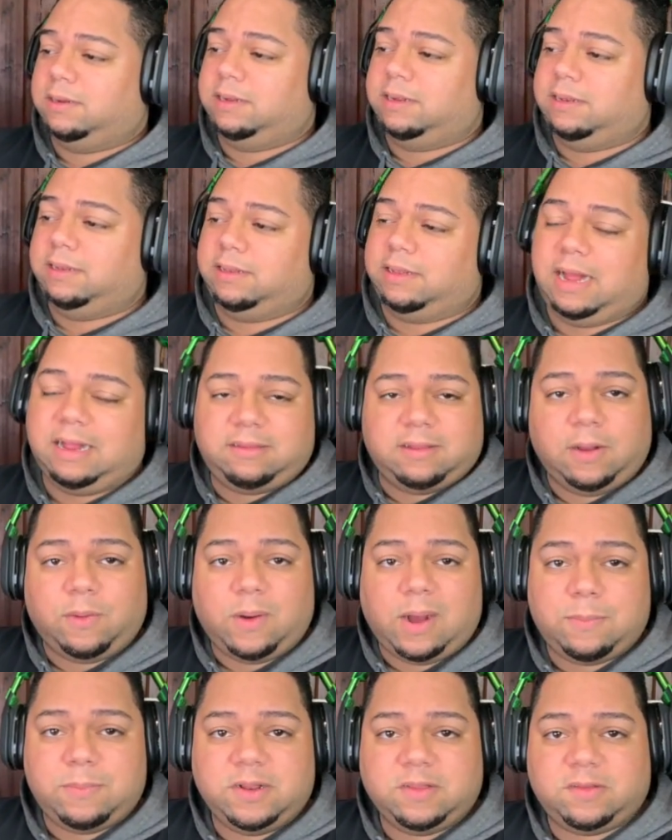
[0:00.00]
That's how
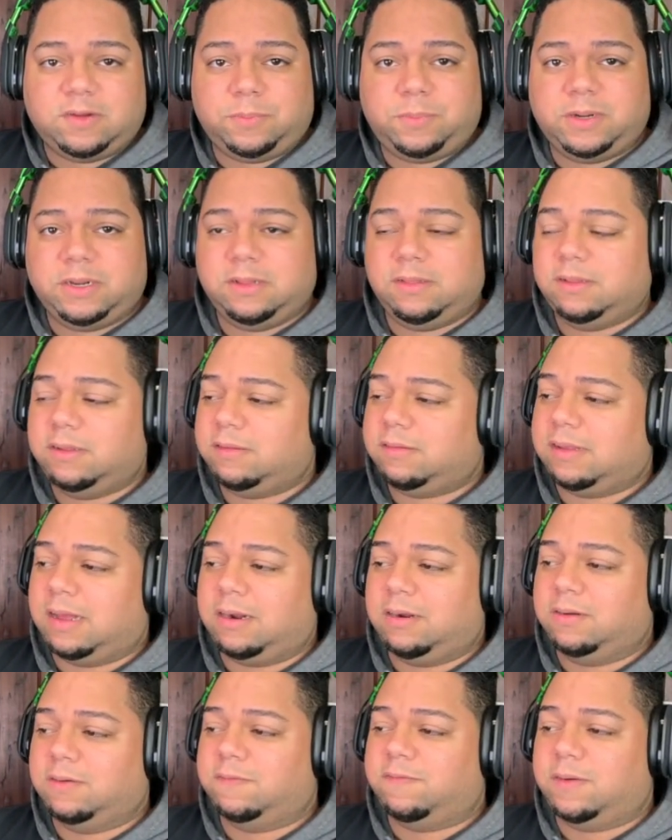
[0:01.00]
I'm interpreting this. I
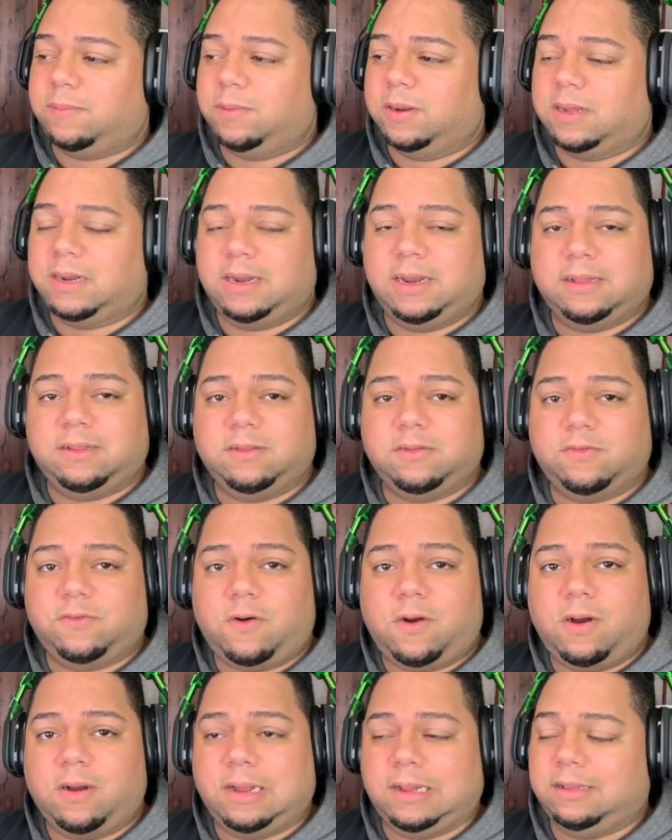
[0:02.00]
don't know if I'm looking at this wrong,